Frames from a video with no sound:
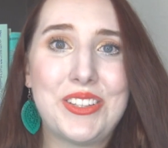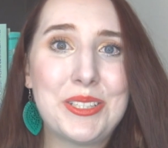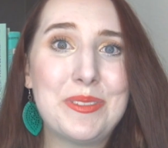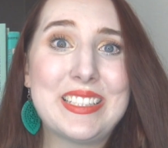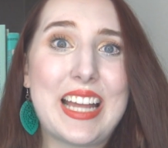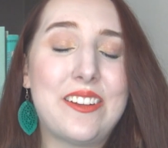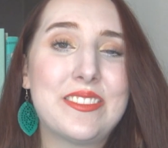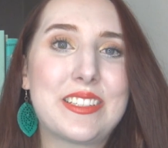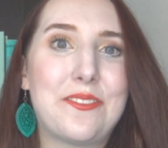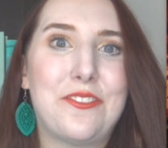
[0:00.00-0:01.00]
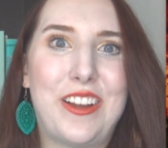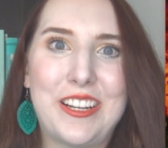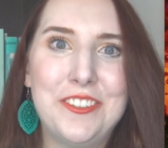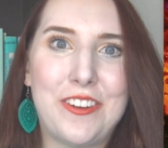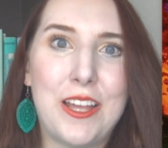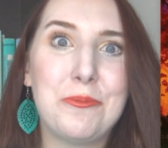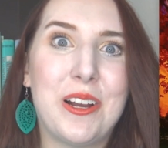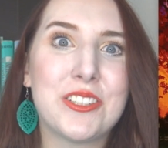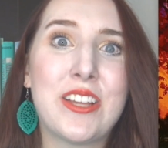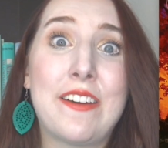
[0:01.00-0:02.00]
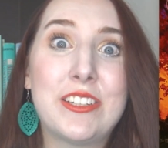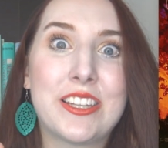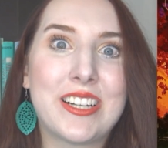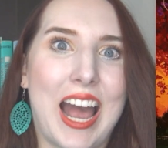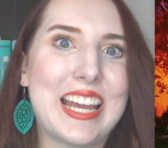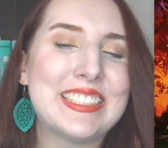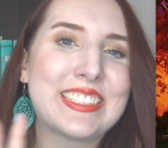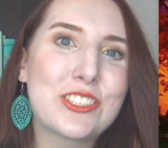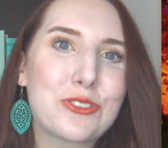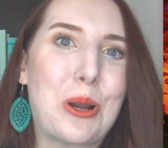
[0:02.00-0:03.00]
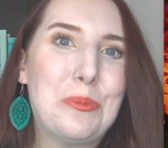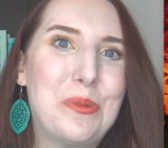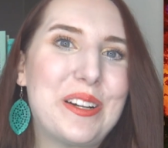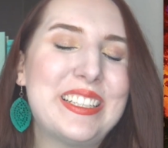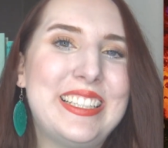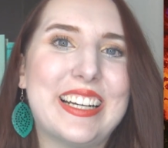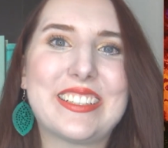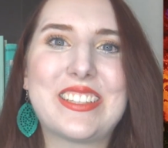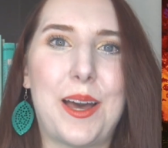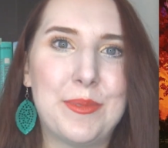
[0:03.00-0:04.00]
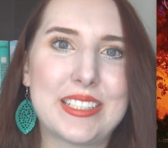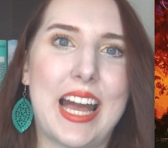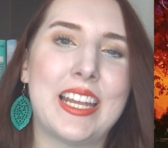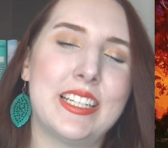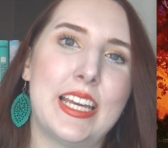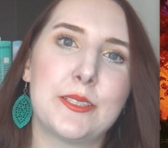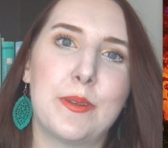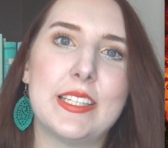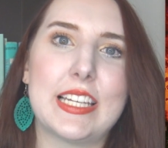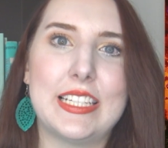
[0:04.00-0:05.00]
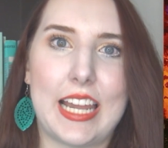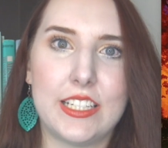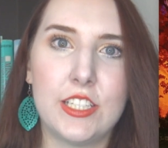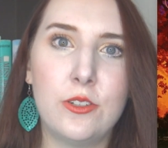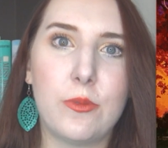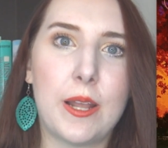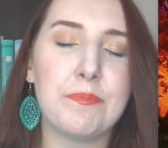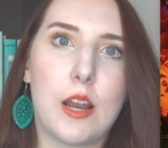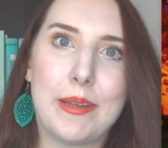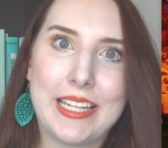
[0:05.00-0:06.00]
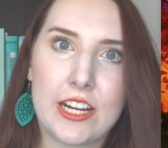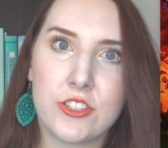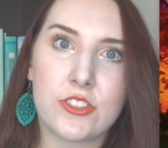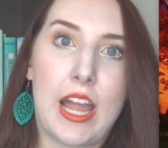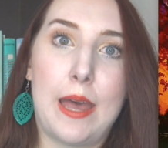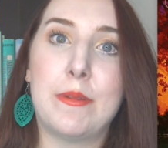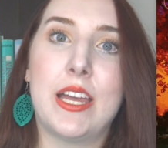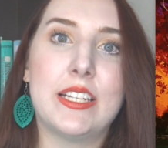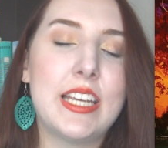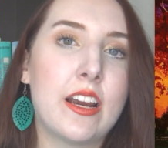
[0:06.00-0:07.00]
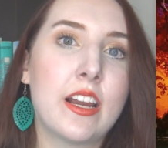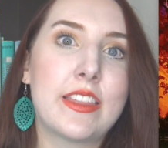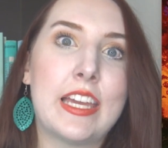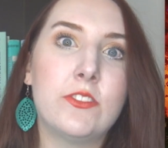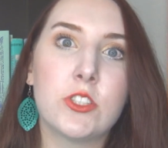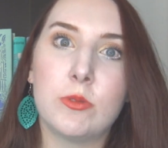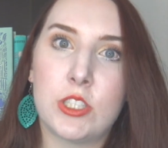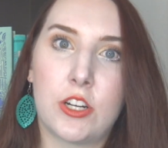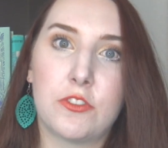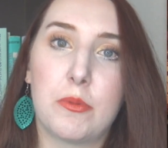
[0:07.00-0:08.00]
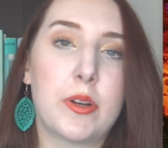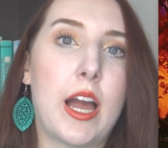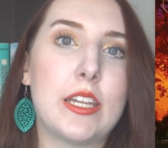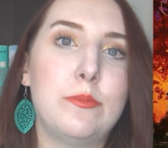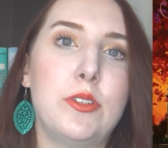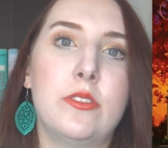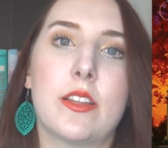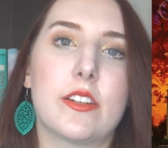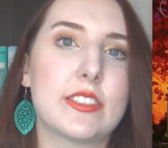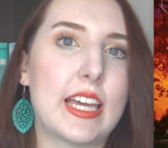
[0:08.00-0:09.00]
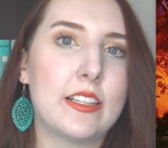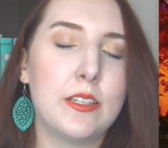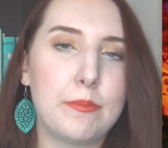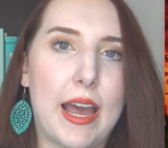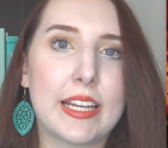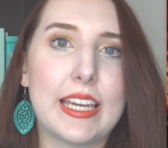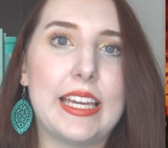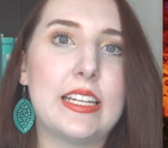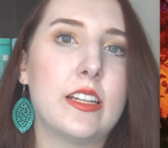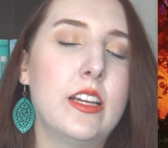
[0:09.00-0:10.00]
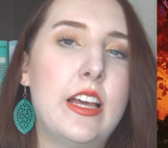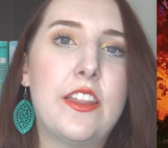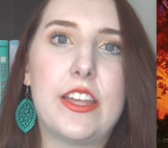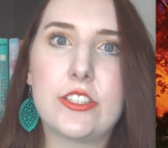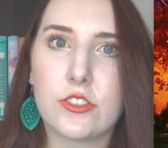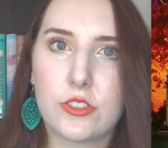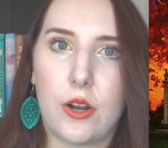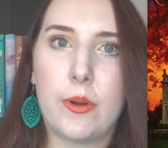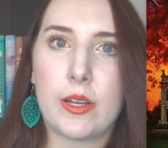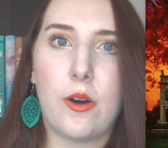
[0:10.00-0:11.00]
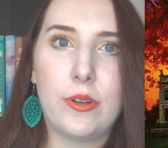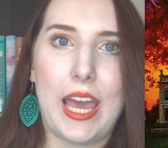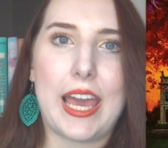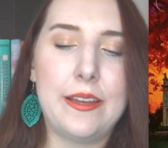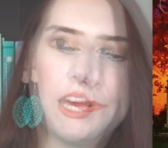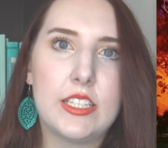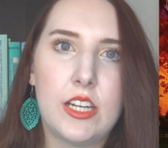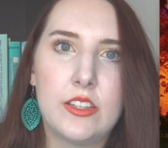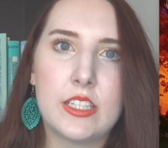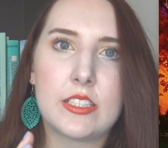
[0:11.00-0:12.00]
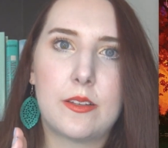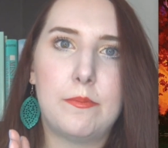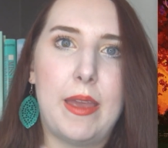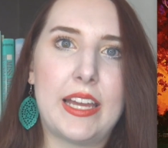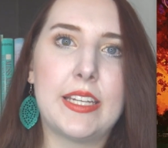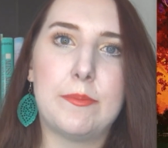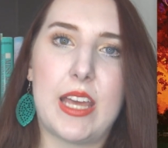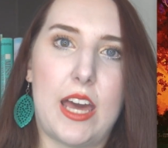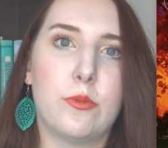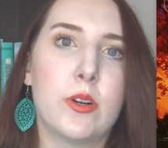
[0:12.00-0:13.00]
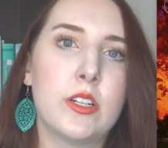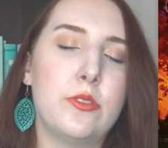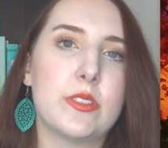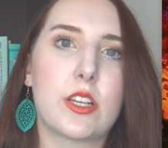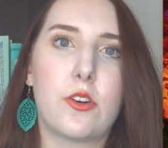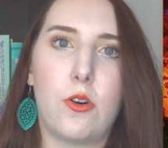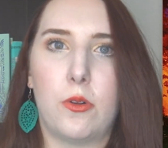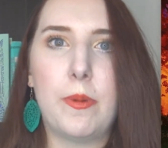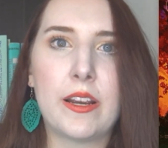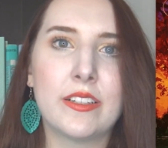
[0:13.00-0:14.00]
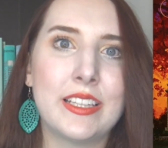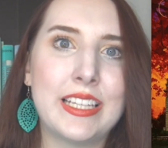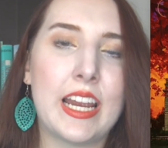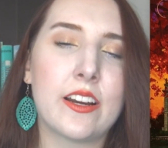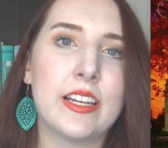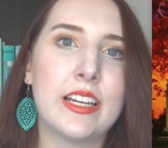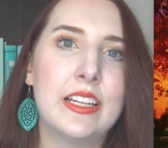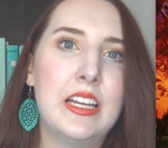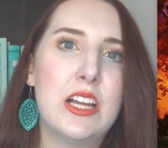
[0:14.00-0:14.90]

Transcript: So this one sounds very fun. We also have another heist trope one in here, so I'm excited. It takes place in 1901. Our main characters are Emma and Derek. They have just returned from their honeymoon. They're settling back in. Things are going okay until this man named Edward, who is a coal baron in the area,